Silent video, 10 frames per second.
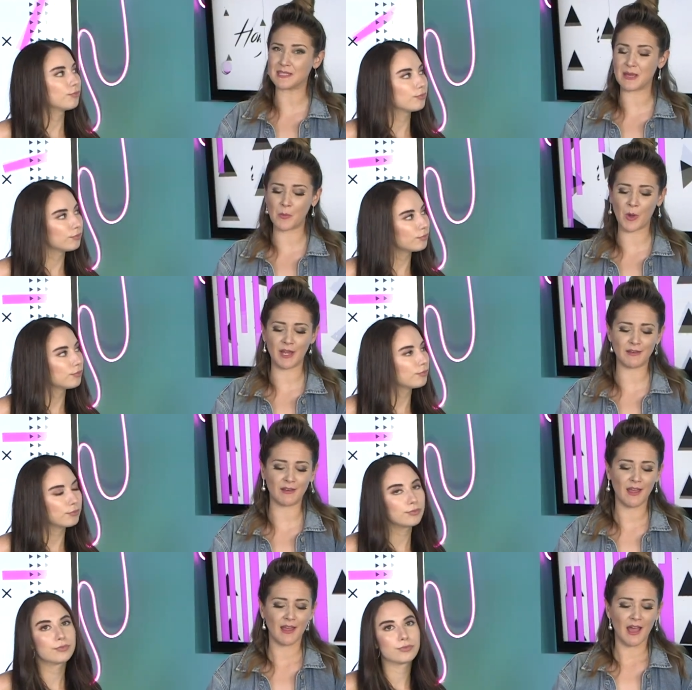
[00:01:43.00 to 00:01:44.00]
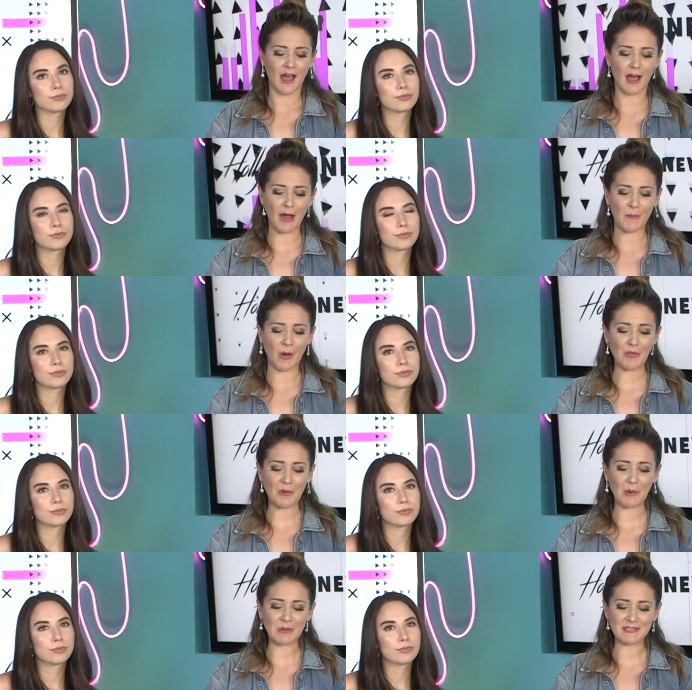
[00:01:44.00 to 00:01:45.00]
Speaker 1: with someone? Um, although
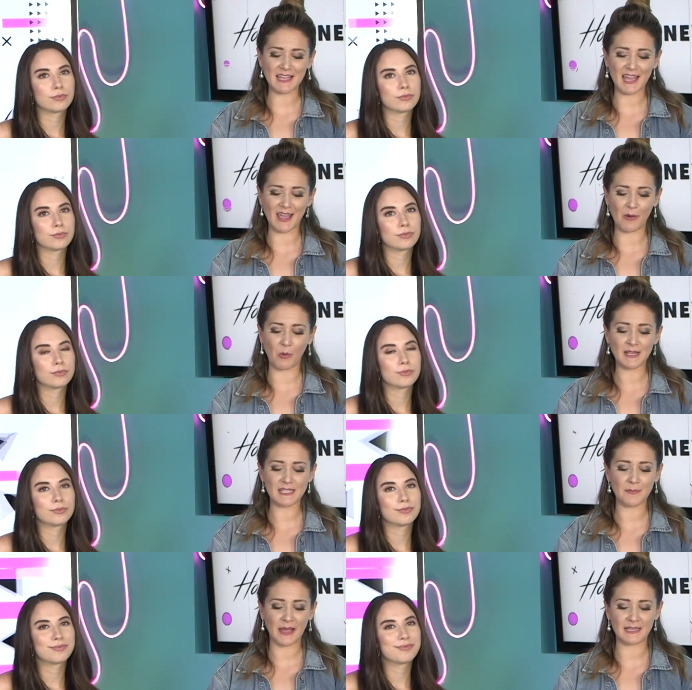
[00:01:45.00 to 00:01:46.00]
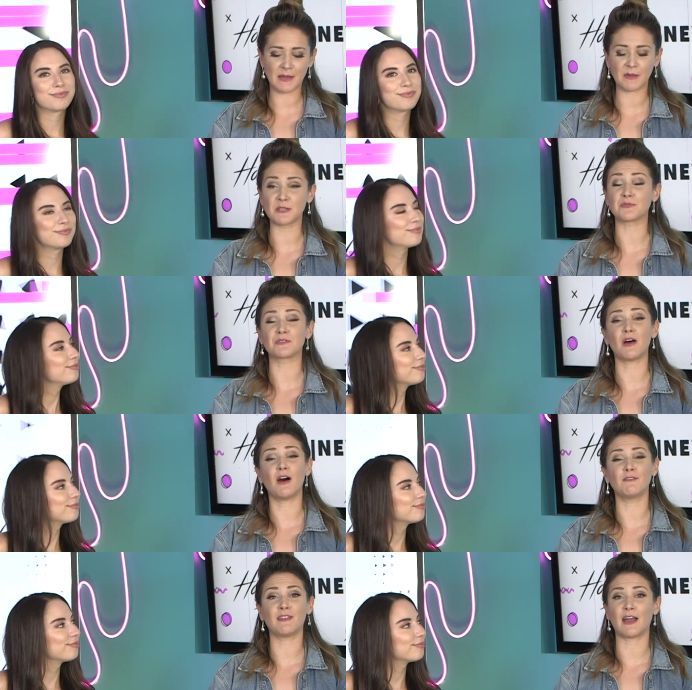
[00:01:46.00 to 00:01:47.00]
I will say, once the pandemic is
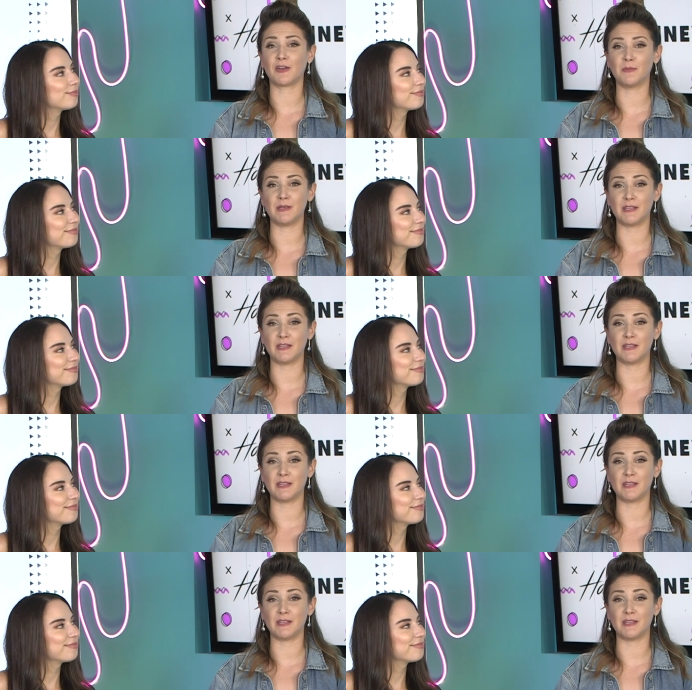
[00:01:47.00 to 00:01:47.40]
resolved, that could be